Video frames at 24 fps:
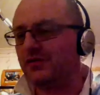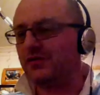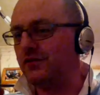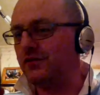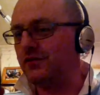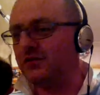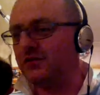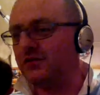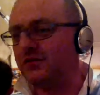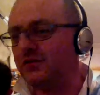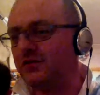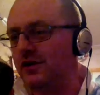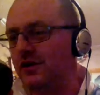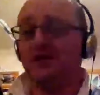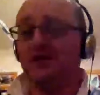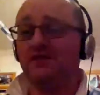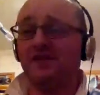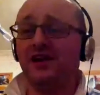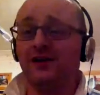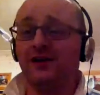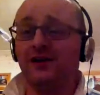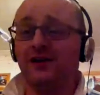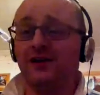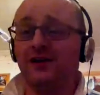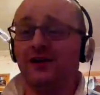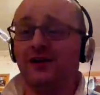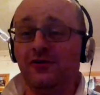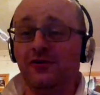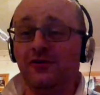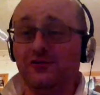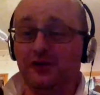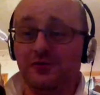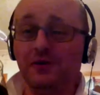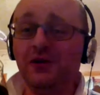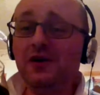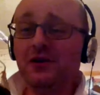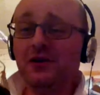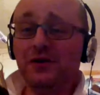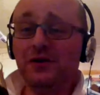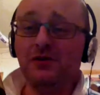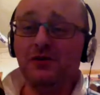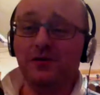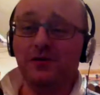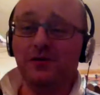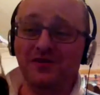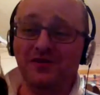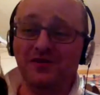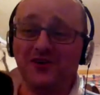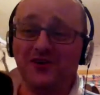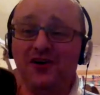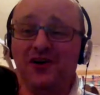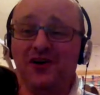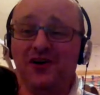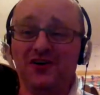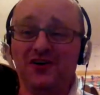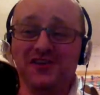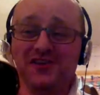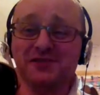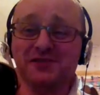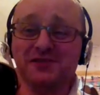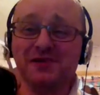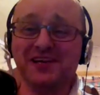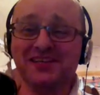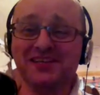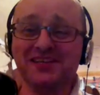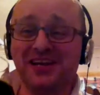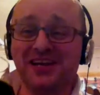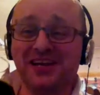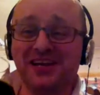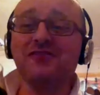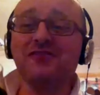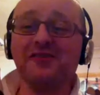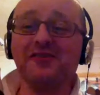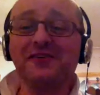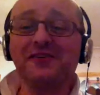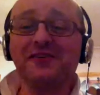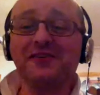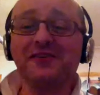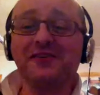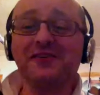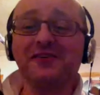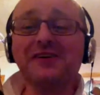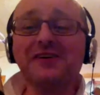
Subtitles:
It's going to be a fairly long show. We've got a lot of this beer to get through.